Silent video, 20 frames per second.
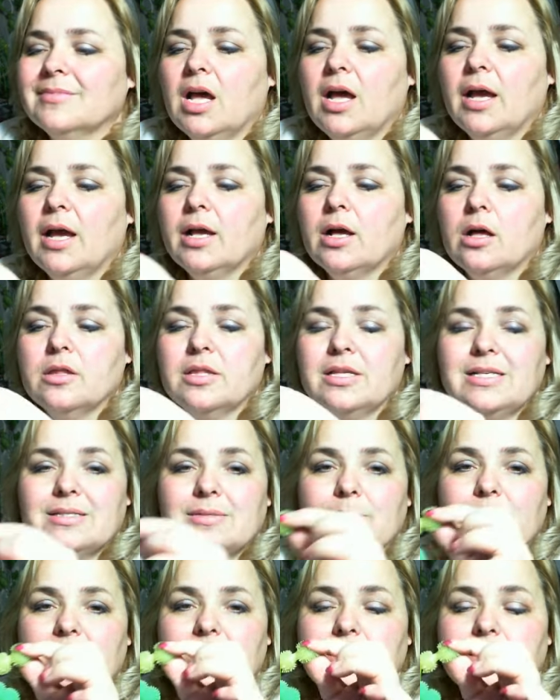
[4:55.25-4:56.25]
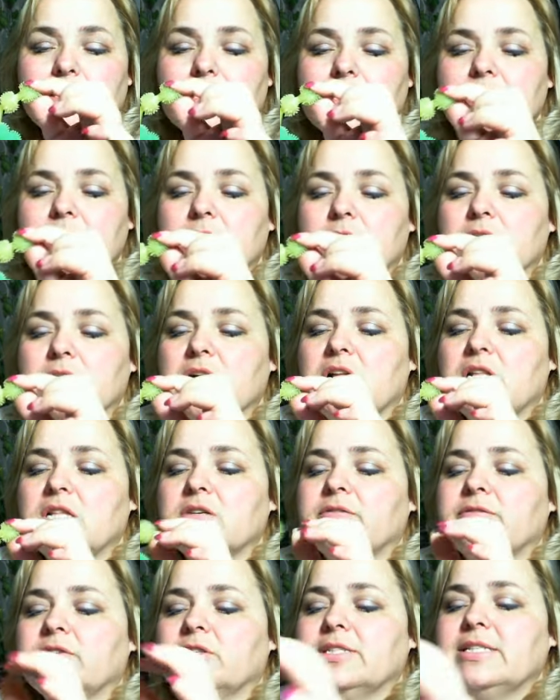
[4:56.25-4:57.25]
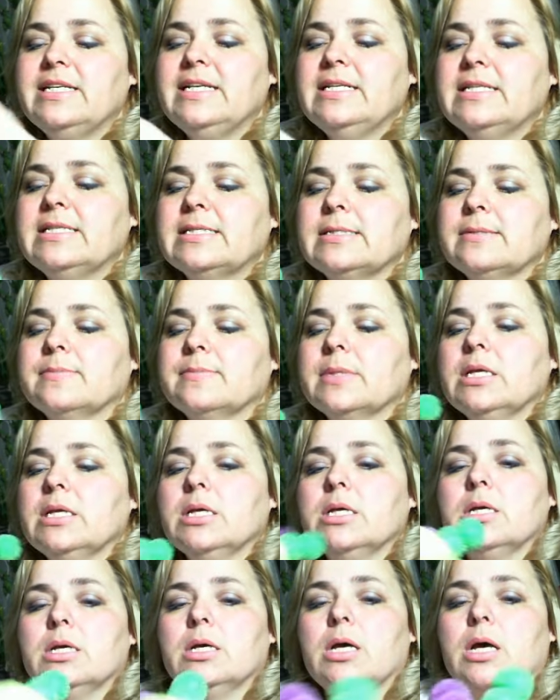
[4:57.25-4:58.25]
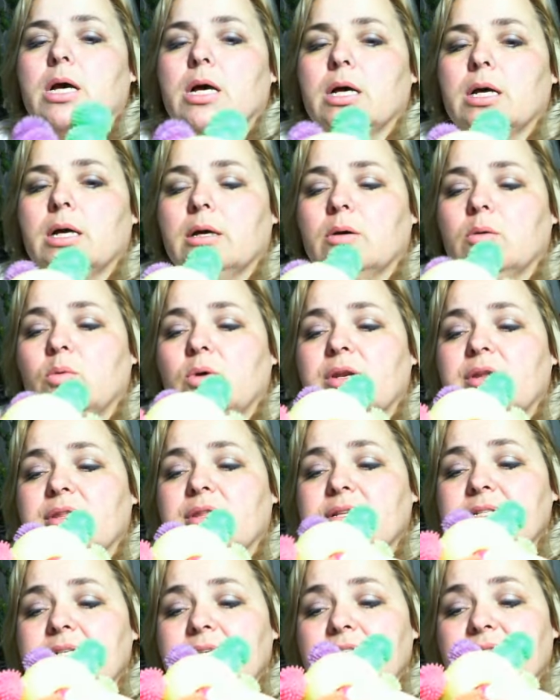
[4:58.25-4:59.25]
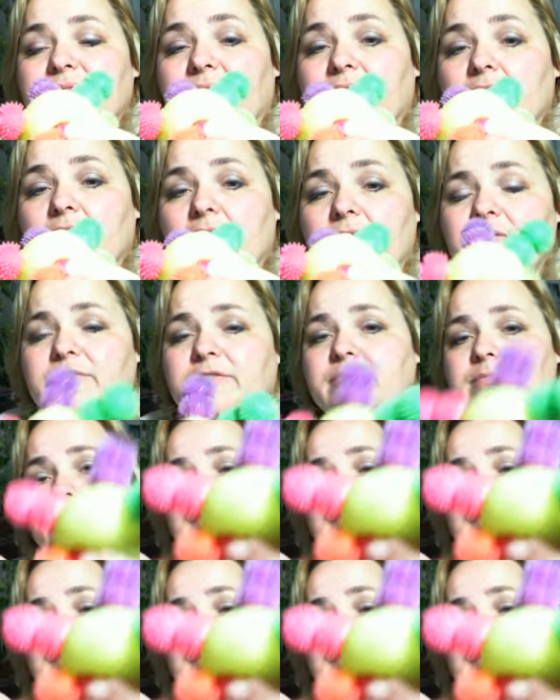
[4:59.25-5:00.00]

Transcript: I call these his little colorful teats. One of the teats fell off.